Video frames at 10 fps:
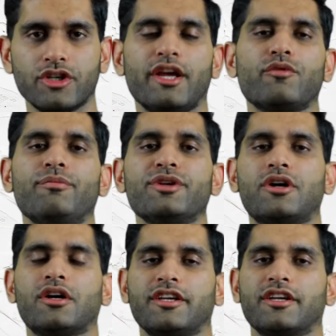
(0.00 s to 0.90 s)
today, we'll be
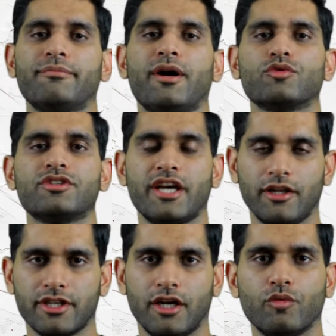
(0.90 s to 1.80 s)
talking about
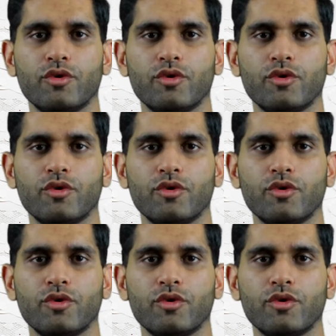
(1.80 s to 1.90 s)
delta,